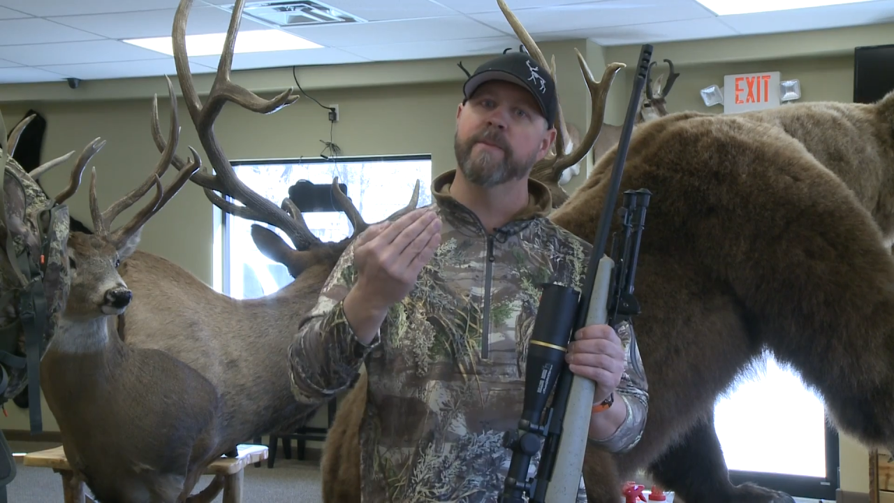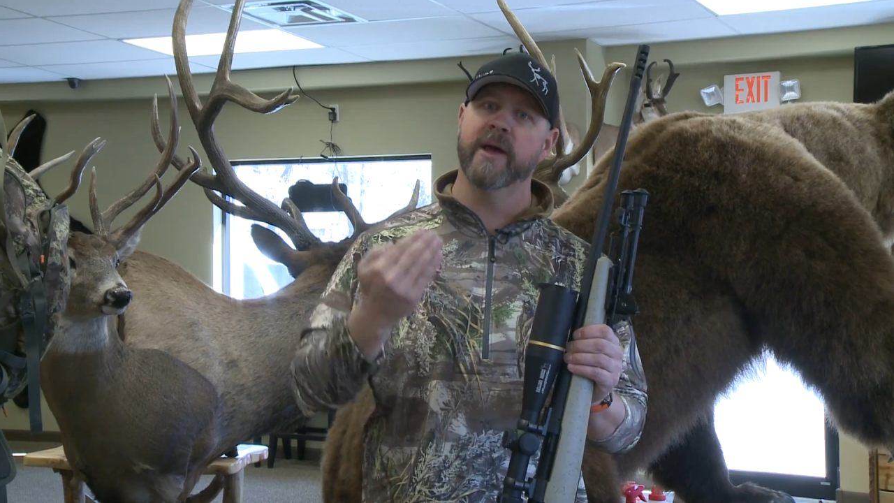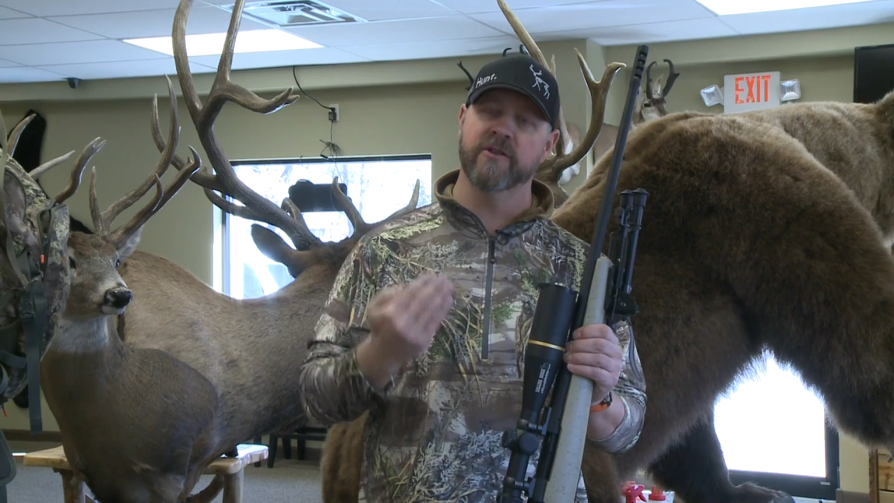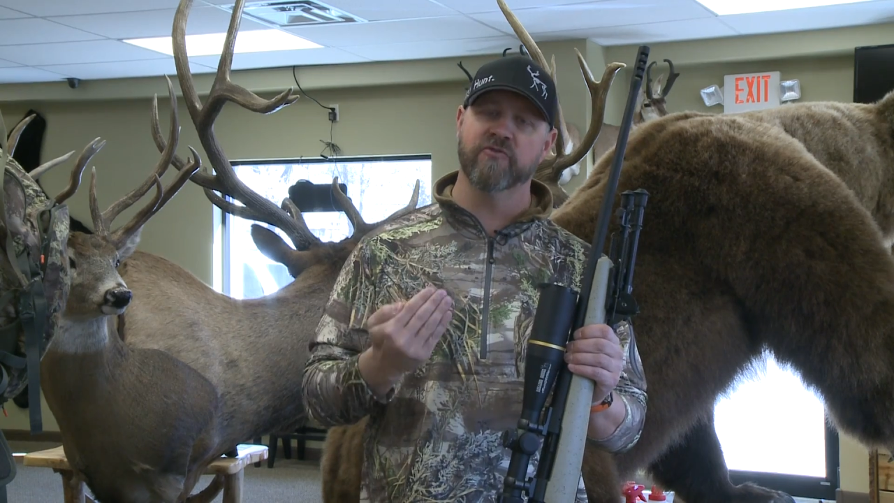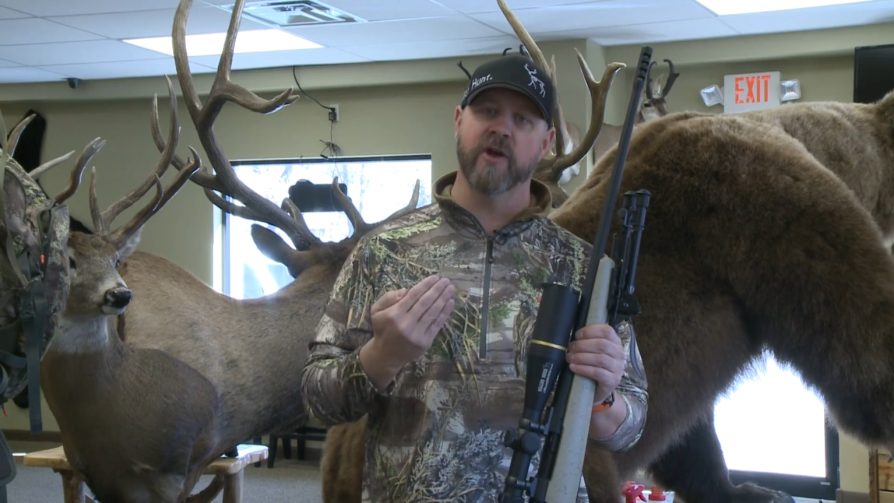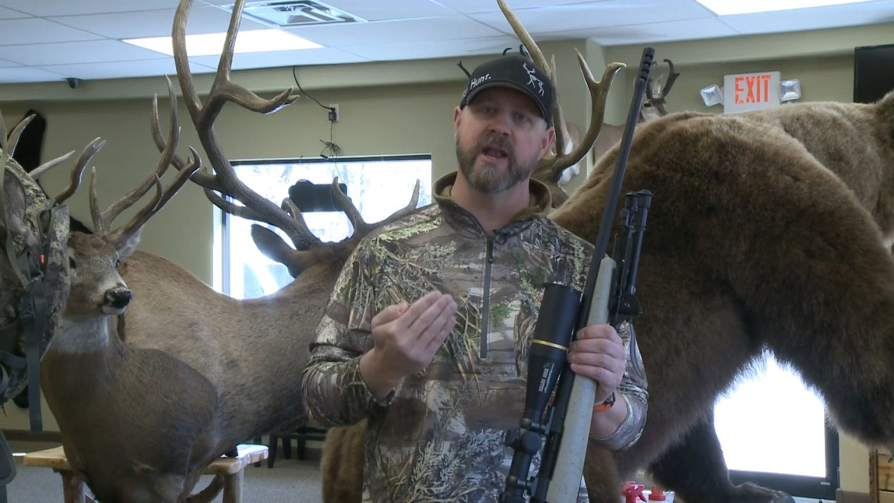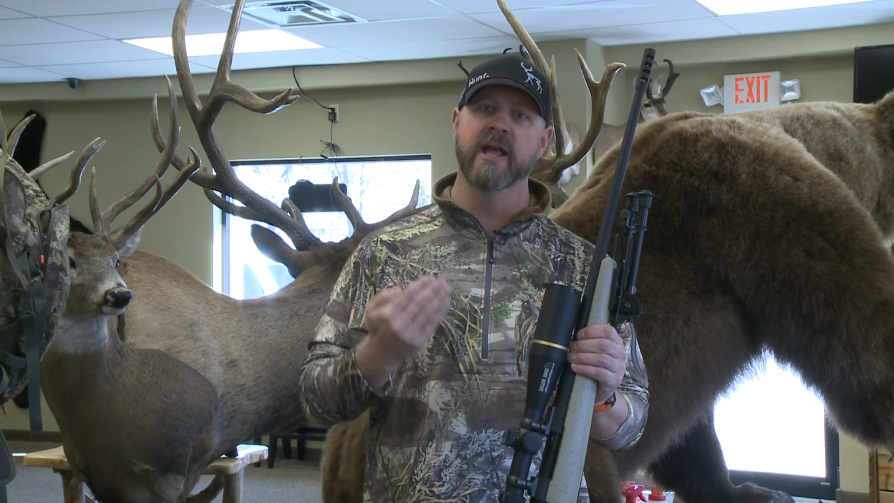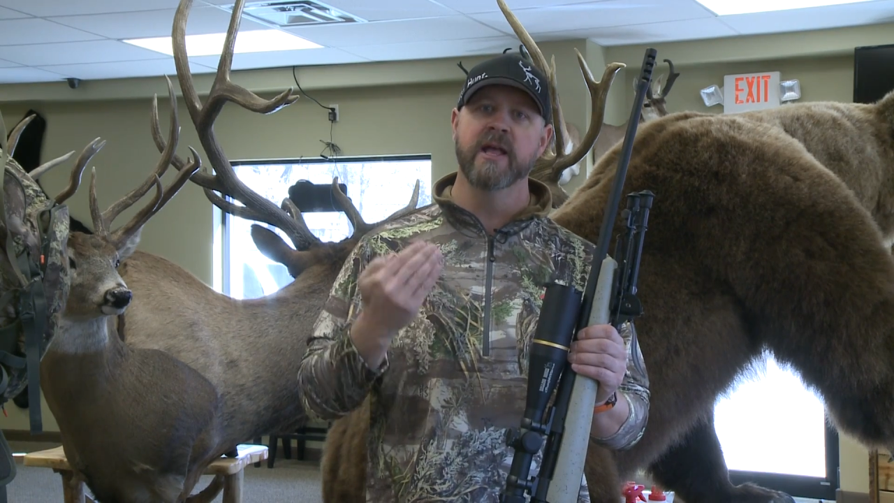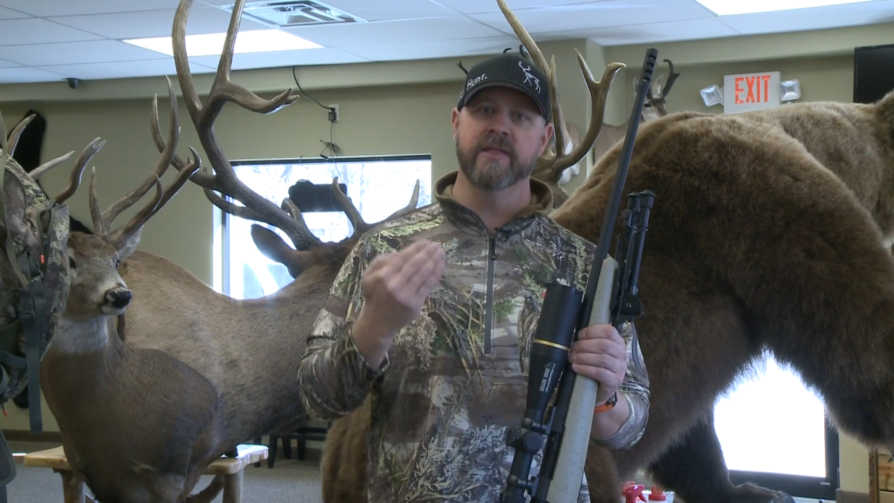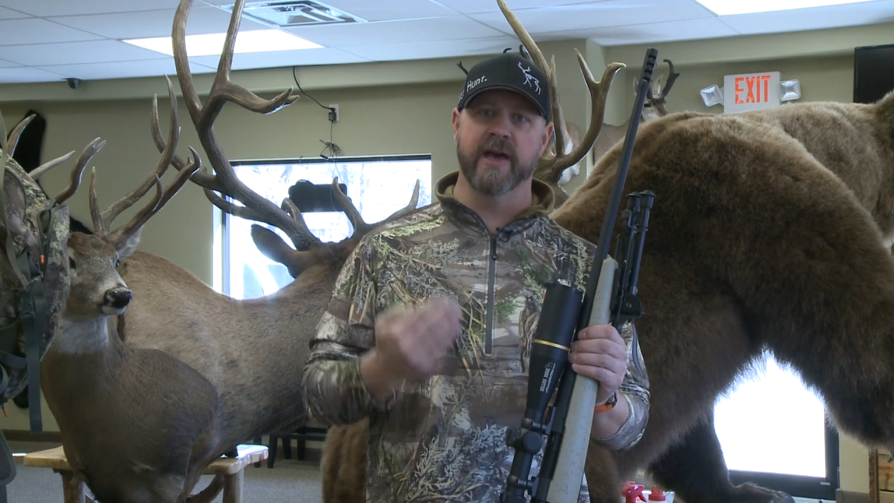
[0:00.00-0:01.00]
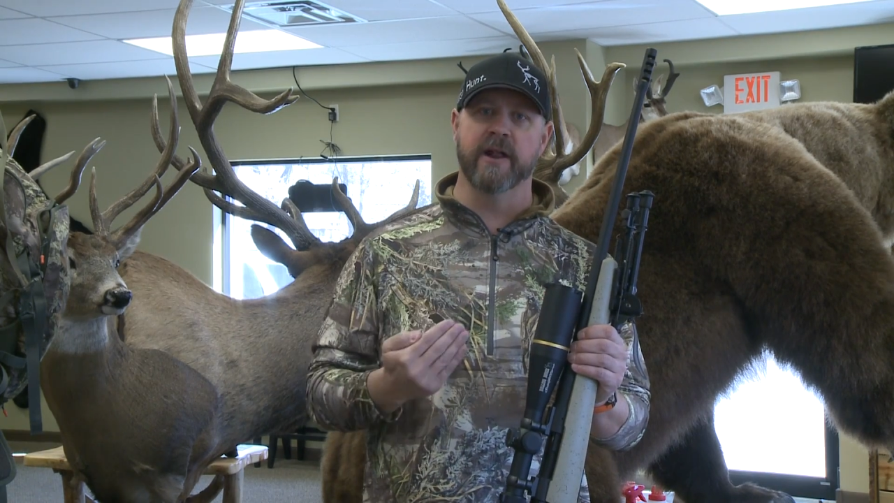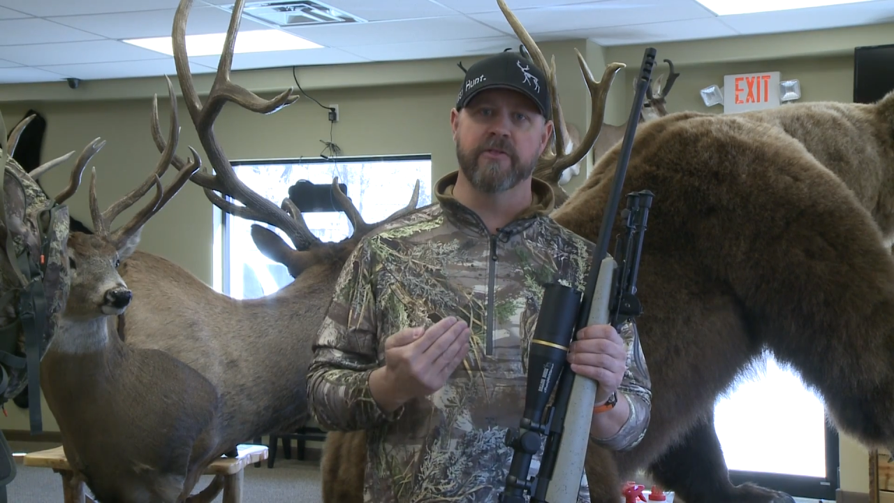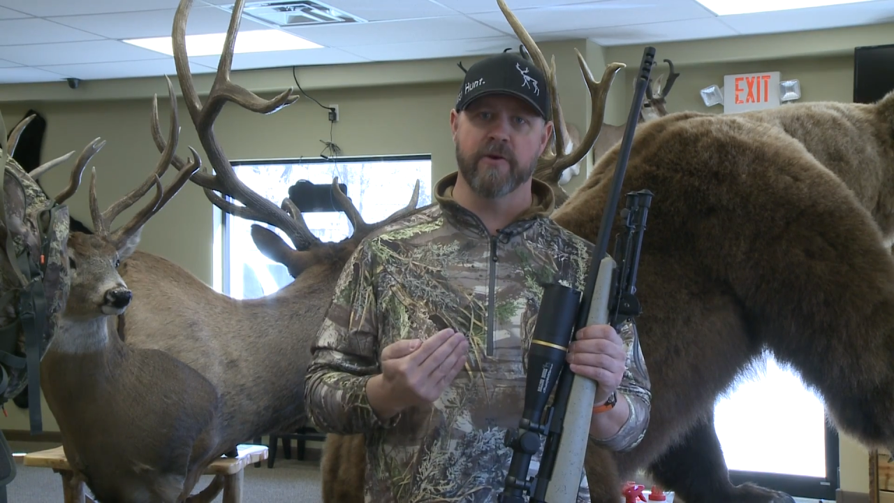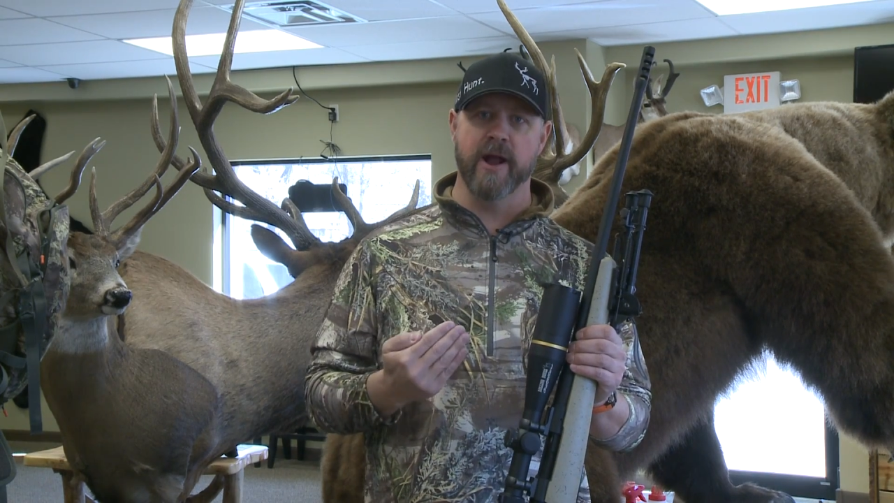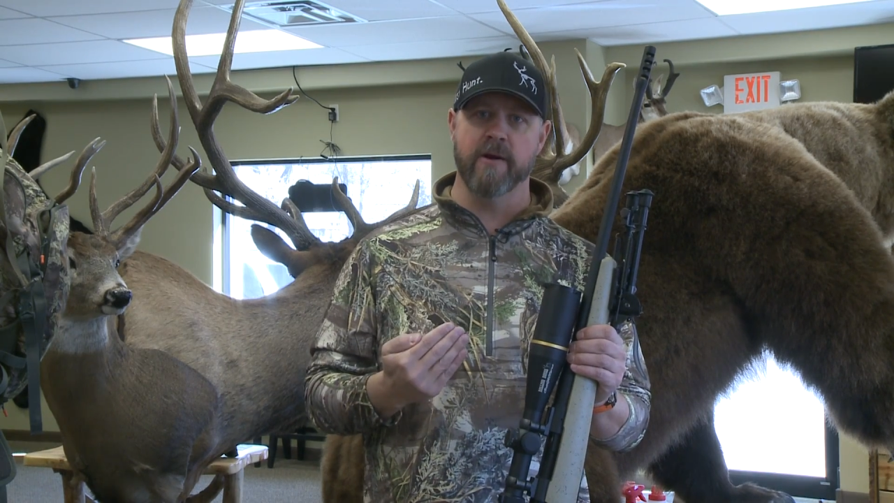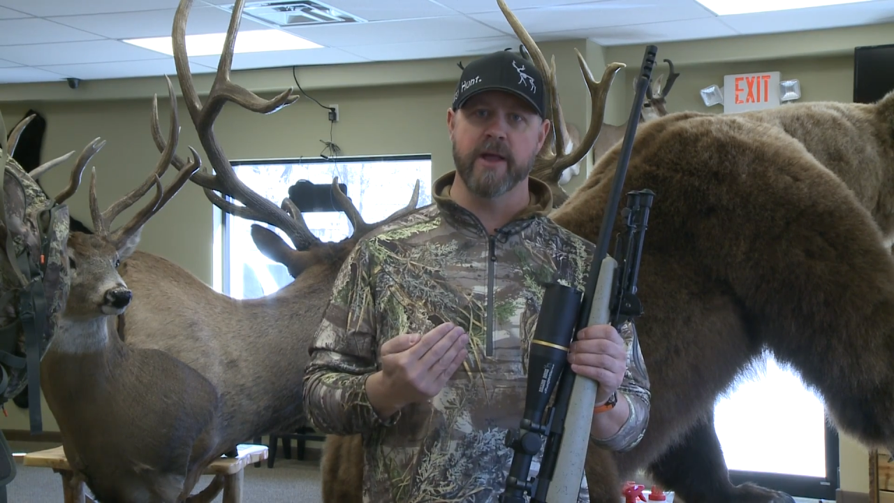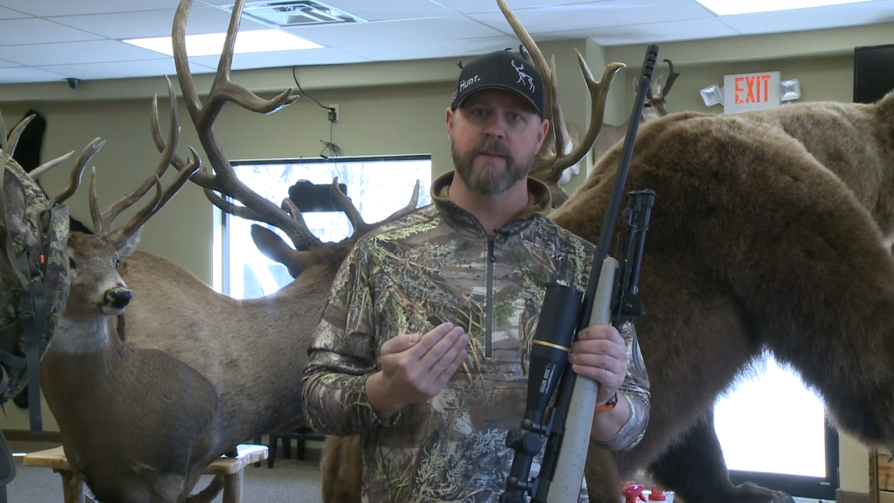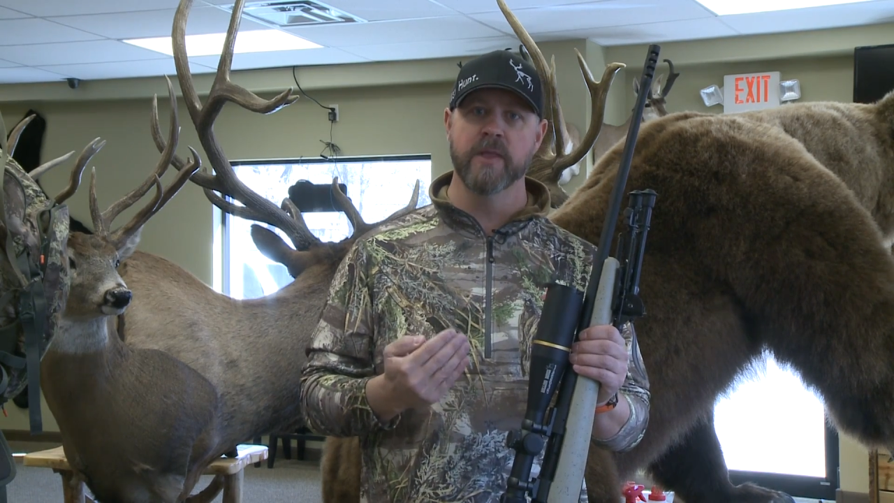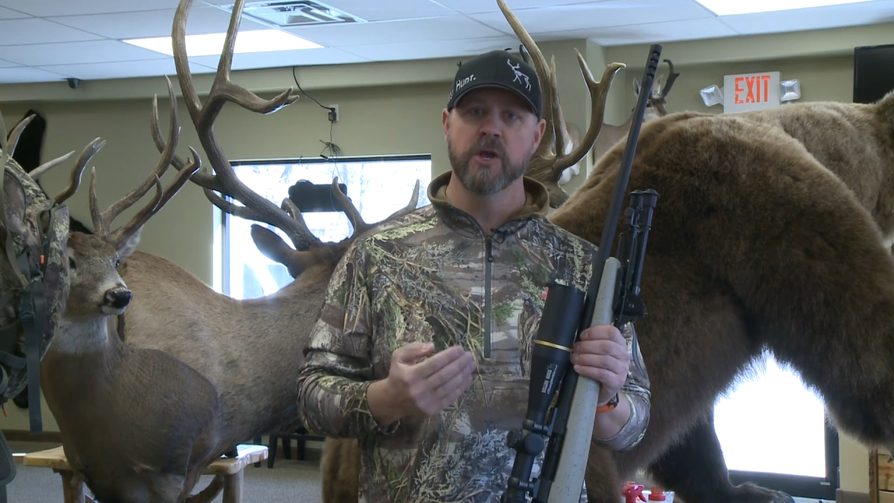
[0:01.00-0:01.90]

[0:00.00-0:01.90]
to penetrate that other area.